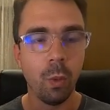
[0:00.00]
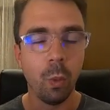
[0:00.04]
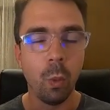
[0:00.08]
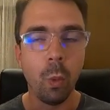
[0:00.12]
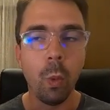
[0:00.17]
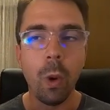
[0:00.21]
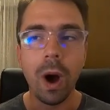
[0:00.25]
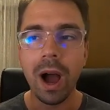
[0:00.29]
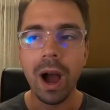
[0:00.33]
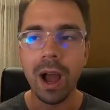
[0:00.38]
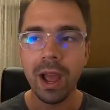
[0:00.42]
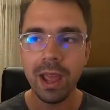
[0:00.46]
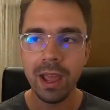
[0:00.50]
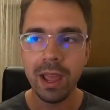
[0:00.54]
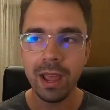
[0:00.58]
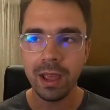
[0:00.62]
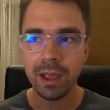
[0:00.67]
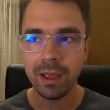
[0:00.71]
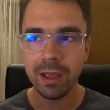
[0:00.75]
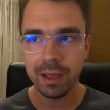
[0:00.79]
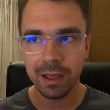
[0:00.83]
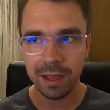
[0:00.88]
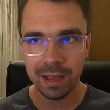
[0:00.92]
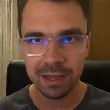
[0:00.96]
Why,
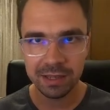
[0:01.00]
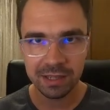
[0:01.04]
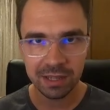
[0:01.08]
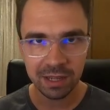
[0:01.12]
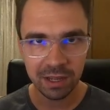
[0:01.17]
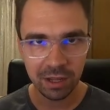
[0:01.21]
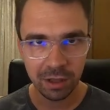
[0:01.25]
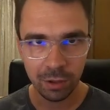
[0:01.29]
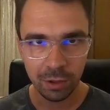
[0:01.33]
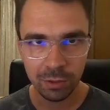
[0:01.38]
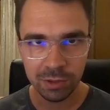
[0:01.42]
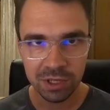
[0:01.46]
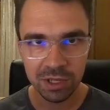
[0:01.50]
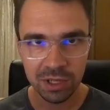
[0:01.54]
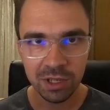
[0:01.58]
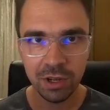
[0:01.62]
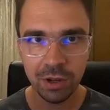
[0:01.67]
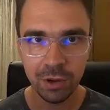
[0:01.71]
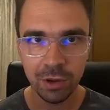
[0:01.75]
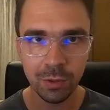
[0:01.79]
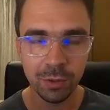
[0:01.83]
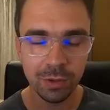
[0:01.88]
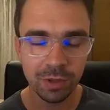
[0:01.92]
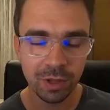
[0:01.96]
as a closing
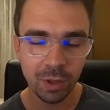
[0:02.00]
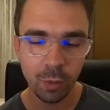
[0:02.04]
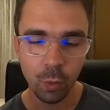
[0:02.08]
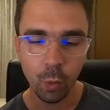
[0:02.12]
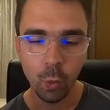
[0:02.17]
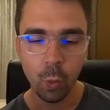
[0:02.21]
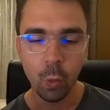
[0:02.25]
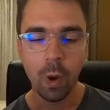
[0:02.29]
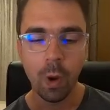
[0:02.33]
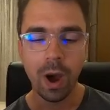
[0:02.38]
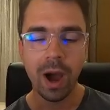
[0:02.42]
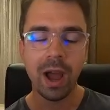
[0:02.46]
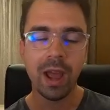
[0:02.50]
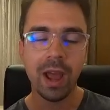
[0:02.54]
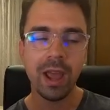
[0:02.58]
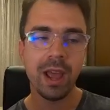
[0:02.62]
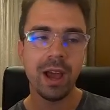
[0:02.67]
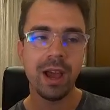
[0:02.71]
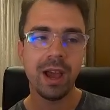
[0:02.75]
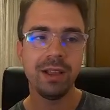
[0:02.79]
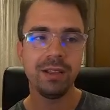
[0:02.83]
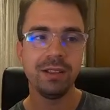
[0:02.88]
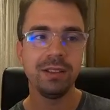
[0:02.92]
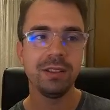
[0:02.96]
note, why
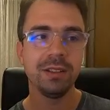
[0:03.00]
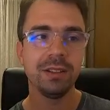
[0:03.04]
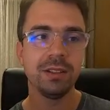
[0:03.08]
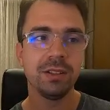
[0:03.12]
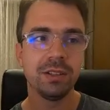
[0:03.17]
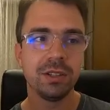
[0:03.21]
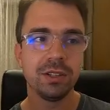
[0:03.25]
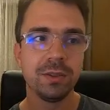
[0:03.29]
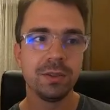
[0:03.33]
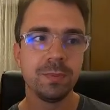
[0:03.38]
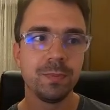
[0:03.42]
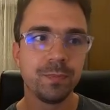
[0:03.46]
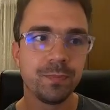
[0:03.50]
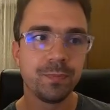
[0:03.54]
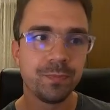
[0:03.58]
I didn't